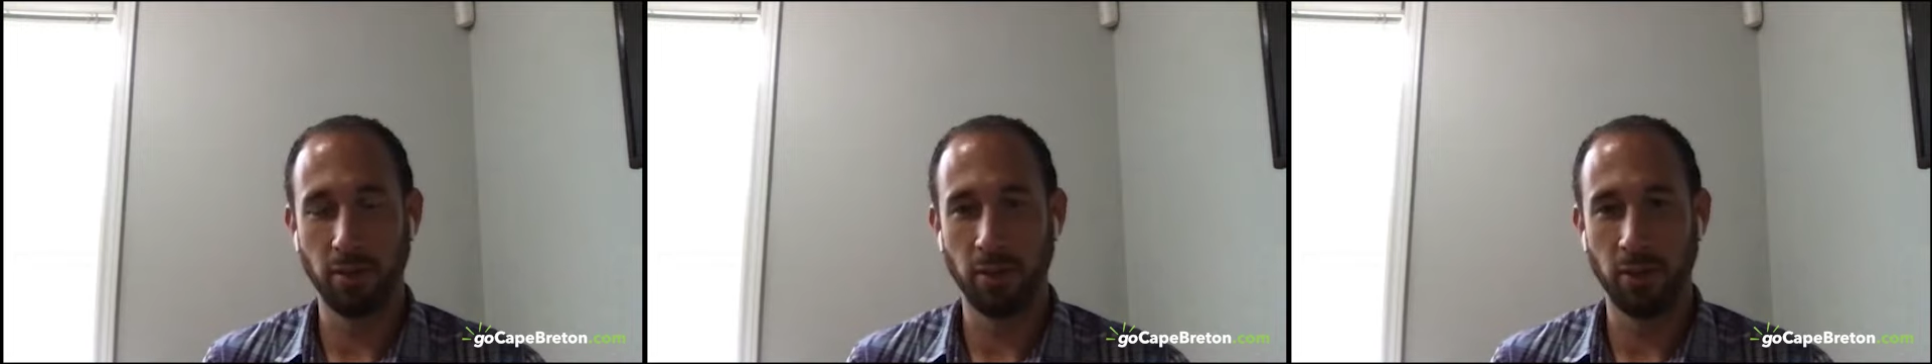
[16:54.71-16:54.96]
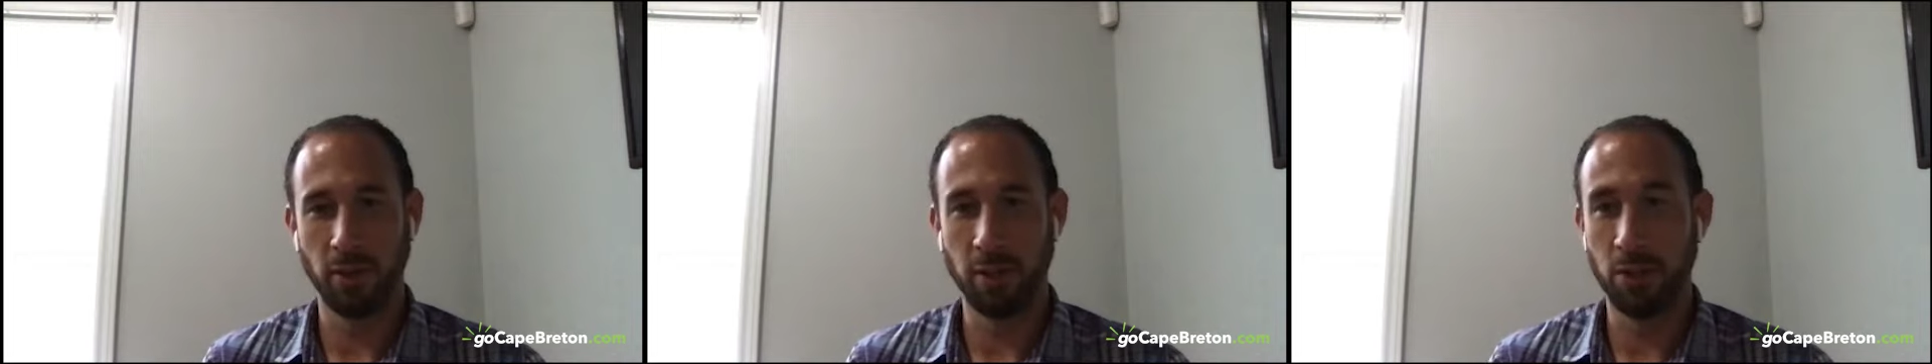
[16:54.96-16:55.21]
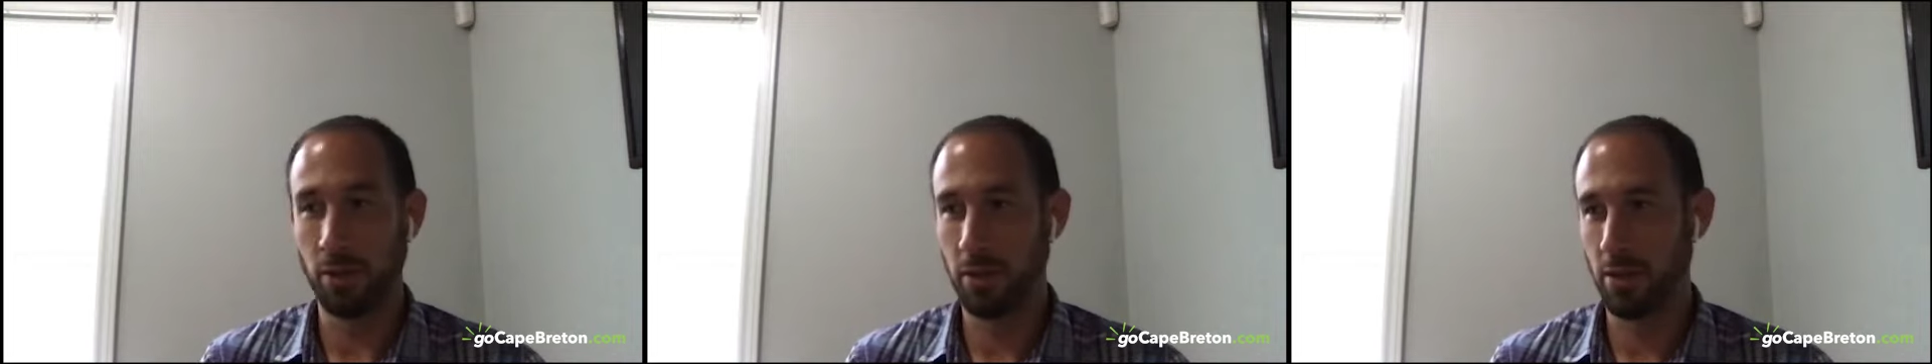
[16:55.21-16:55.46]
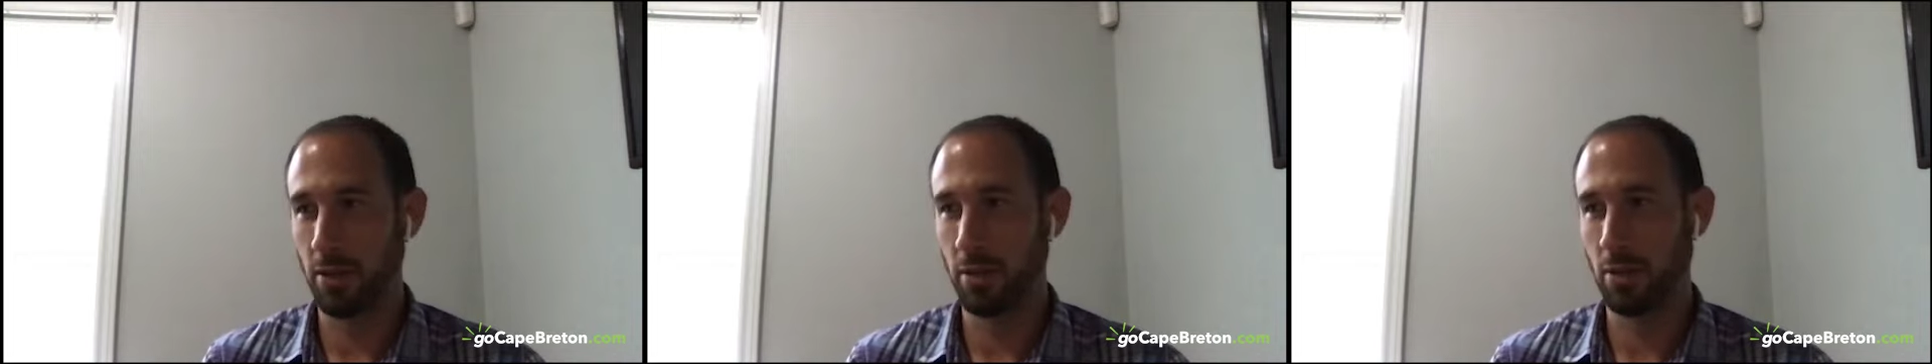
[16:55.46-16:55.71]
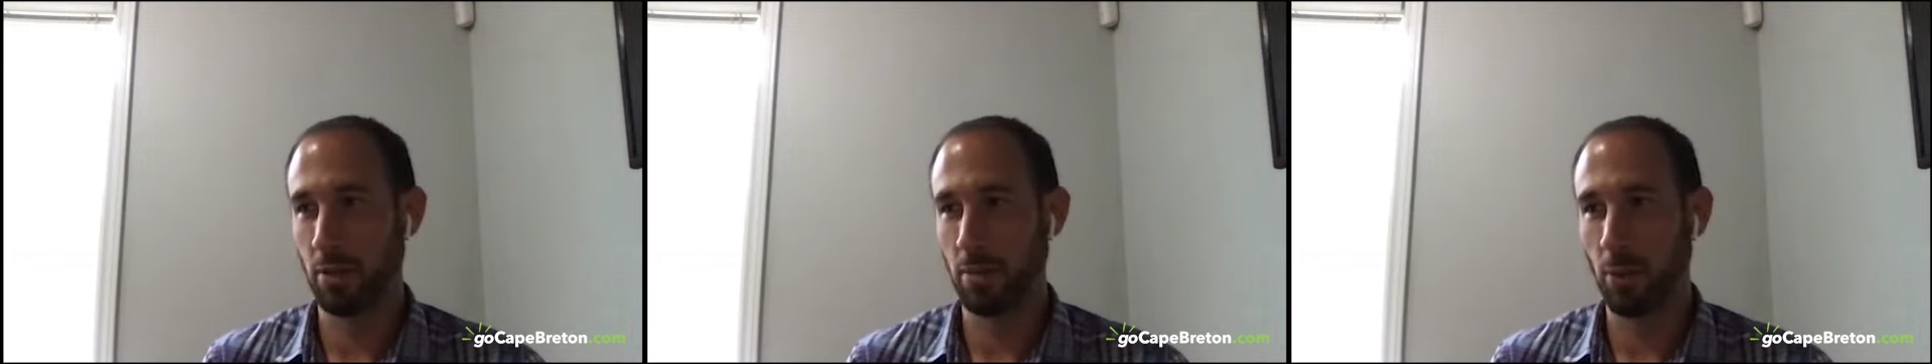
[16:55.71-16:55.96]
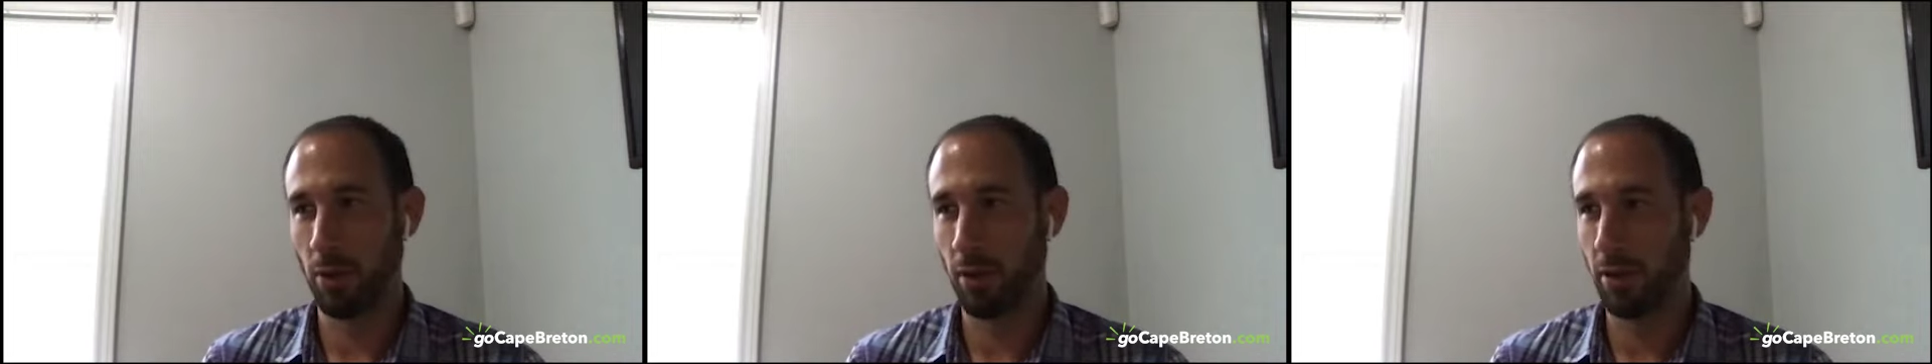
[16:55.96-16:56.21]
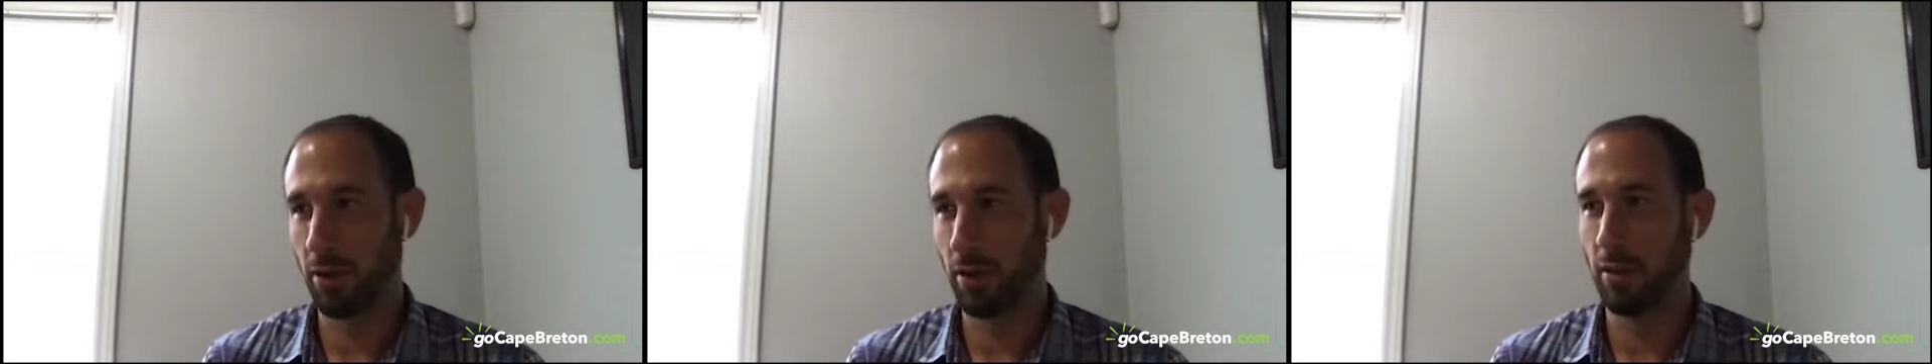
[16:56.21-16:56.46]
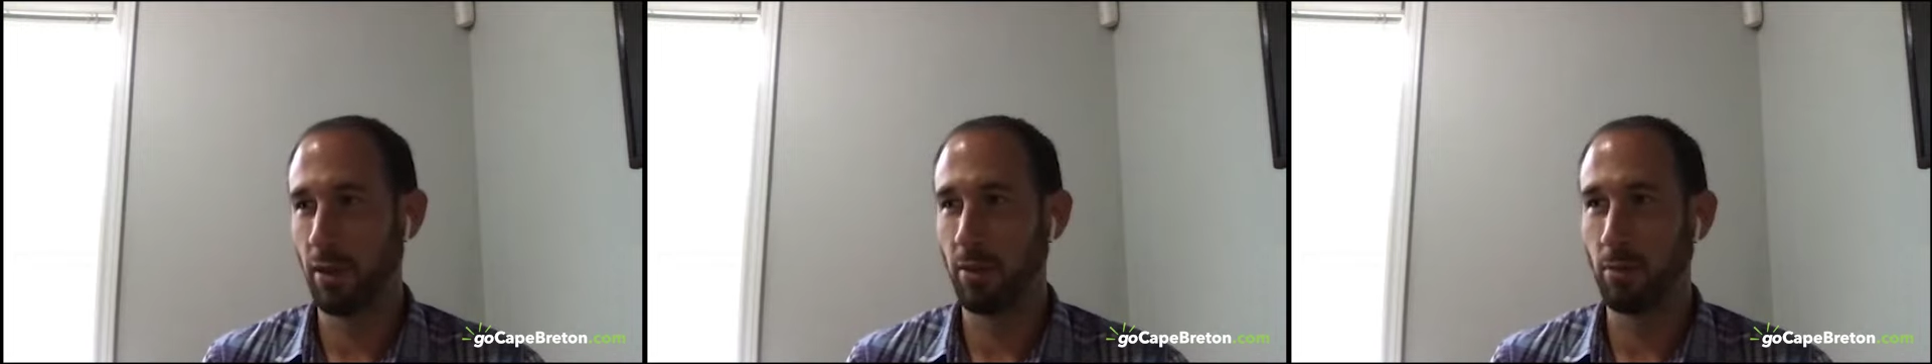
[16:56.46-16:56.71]
their interest and their support
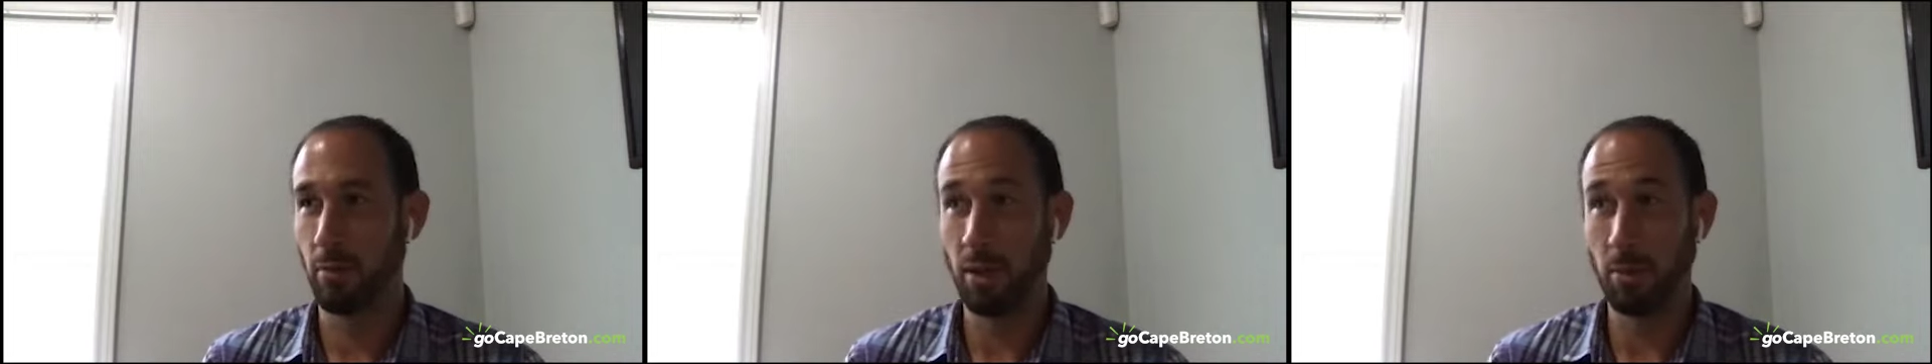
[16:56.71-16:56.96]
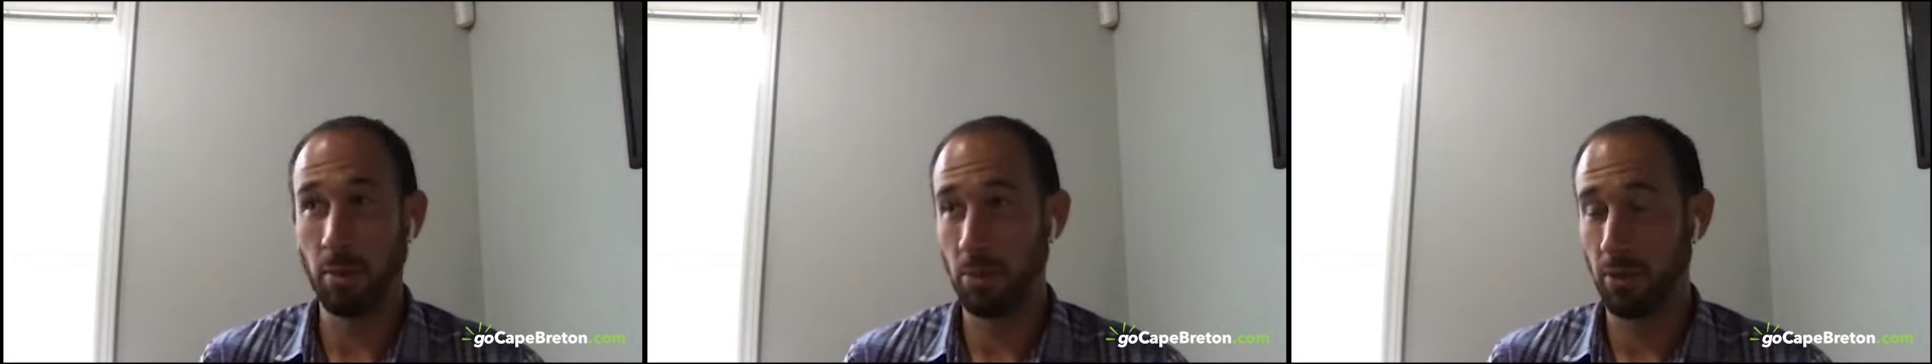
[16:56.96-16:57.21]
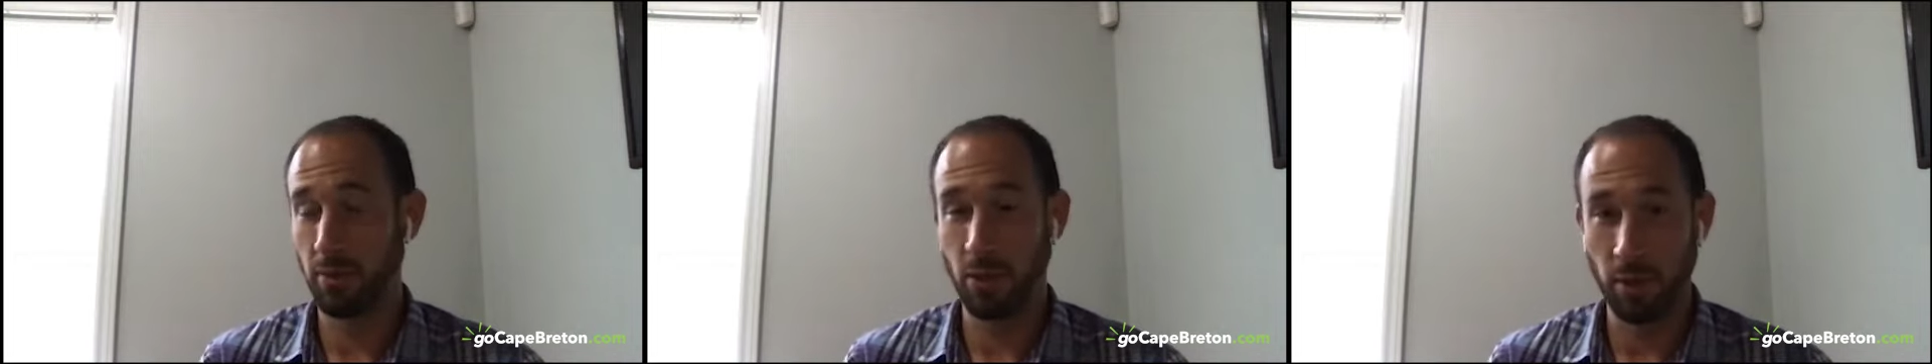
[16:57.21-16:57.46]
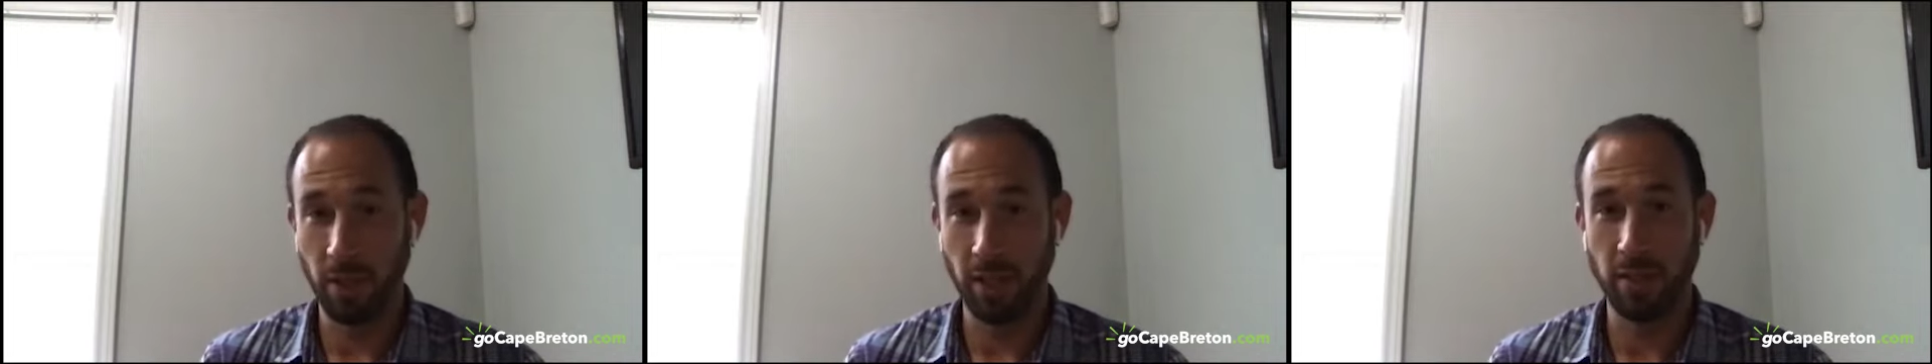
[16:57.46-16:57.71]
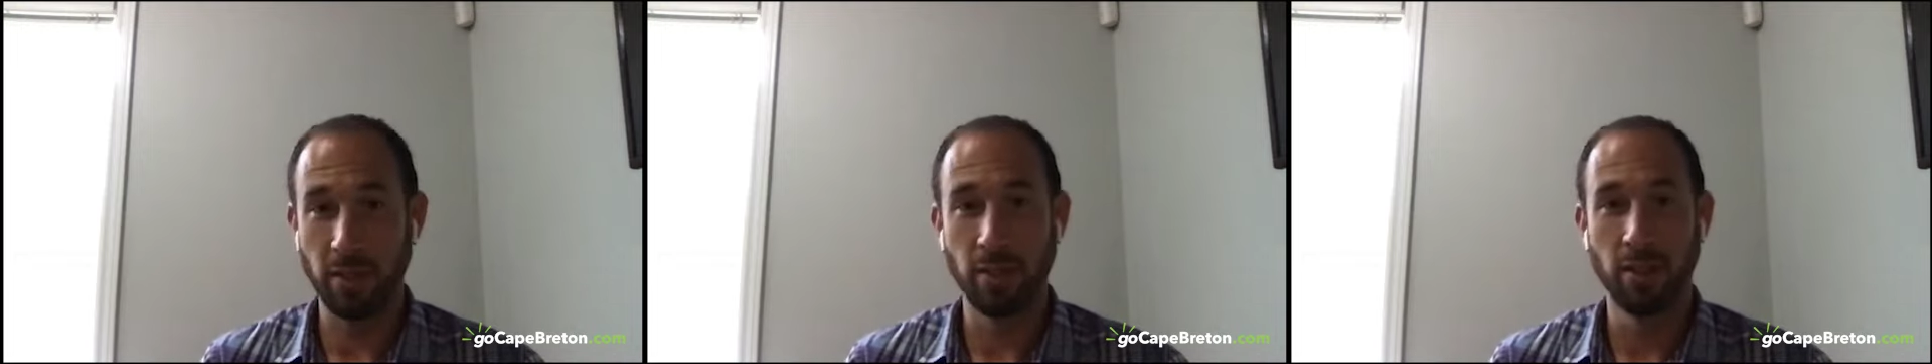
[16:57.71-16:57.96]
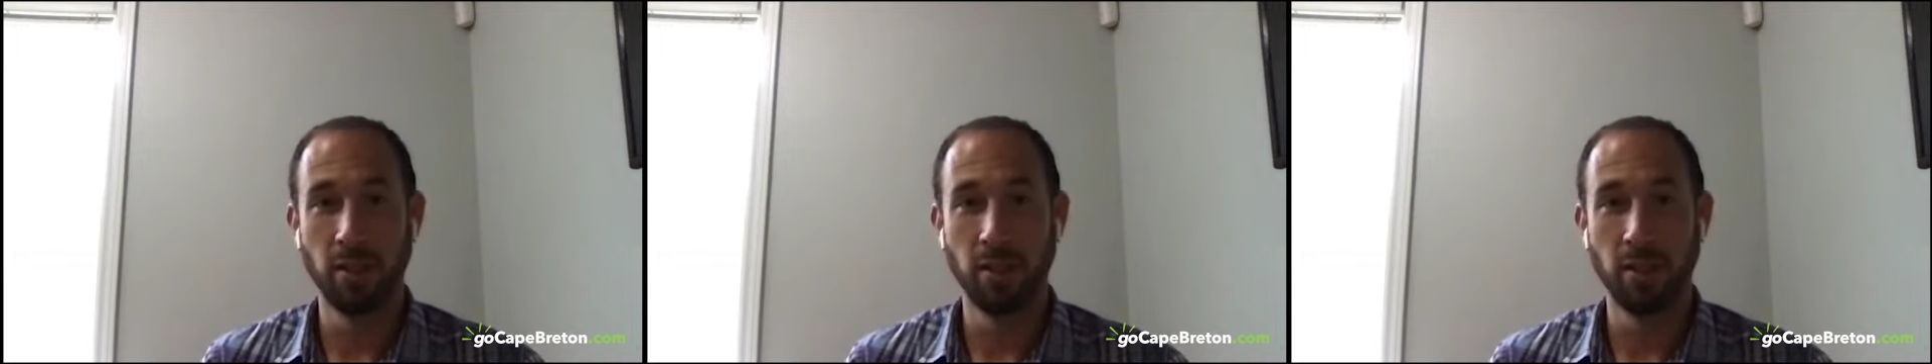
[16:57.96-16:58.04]
and and many people have donated